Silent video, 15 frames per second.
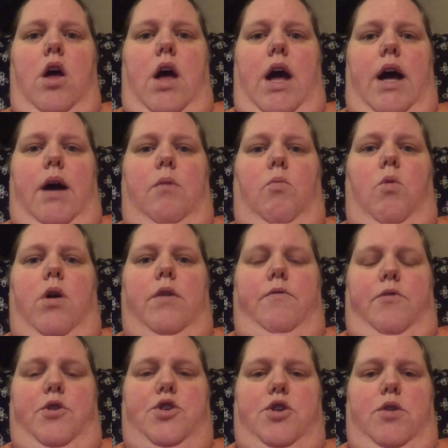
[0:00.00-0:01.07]
One
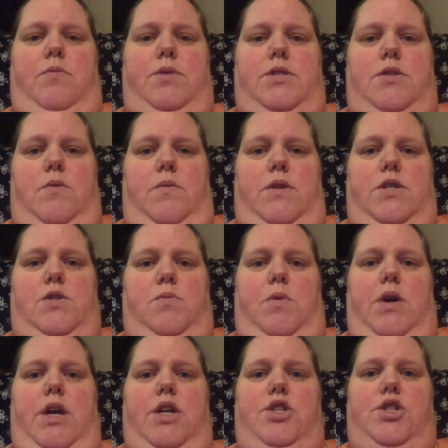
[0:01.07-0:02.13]
for sure was doing the
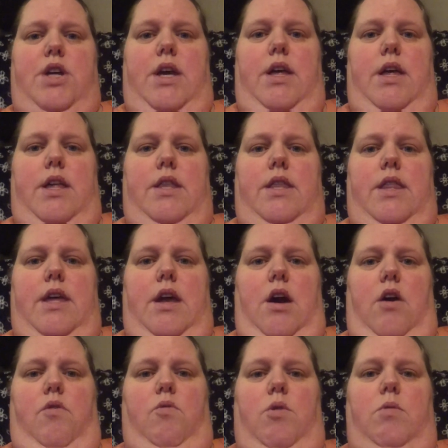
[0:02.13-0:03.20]
switch, and the
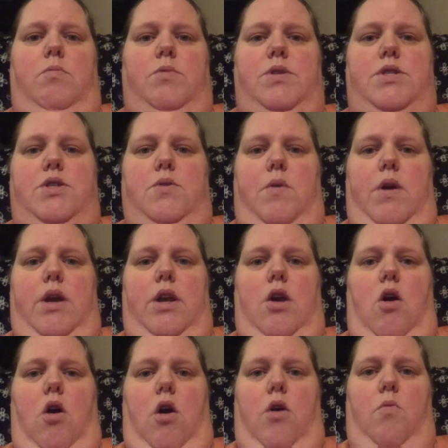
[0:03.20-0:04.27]
other one was doing
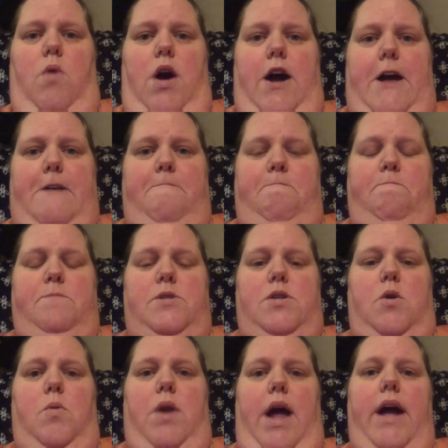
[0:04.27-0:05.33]
RNY.
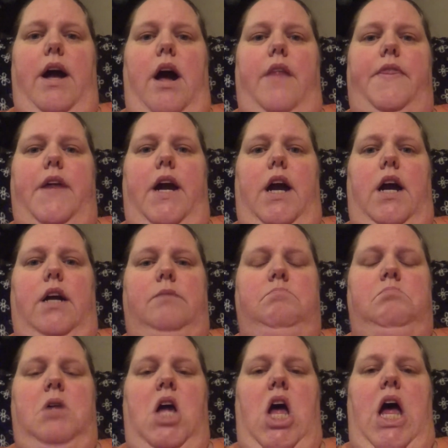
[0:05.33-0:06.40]
So when I got there,
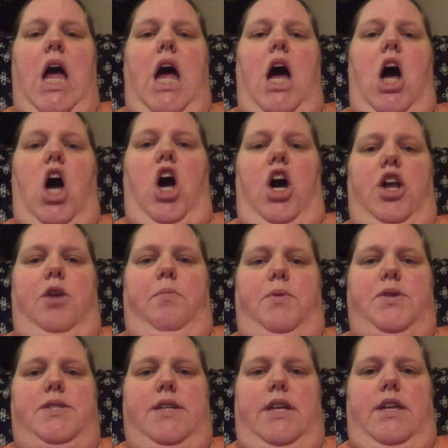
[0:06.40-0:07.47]

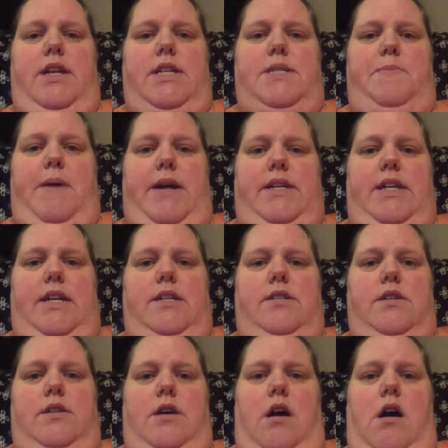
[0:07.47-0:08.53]
100% expecting
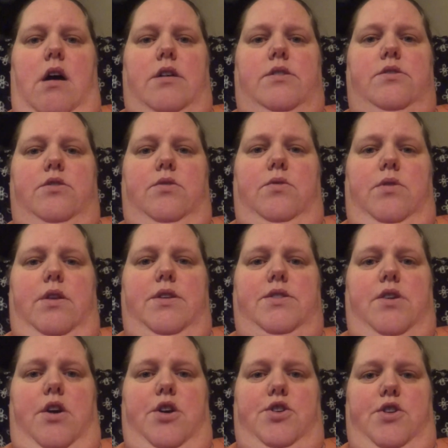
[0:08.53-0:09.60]
to talk to the
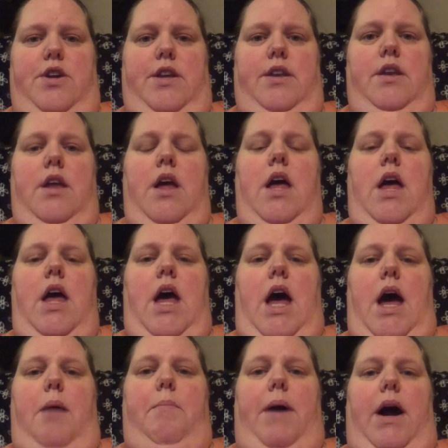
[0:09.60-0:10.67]
surgeon
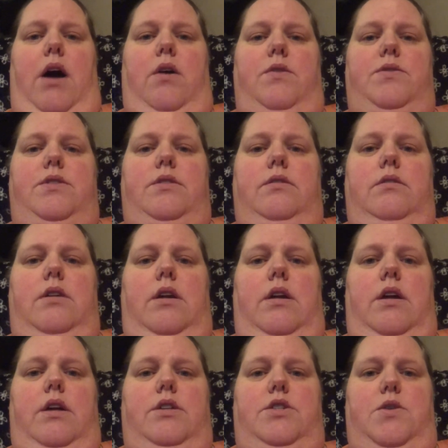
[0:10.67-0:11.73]
about
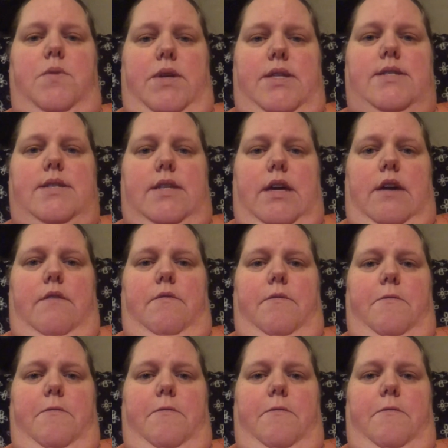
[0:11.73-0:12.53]
doing sleeve.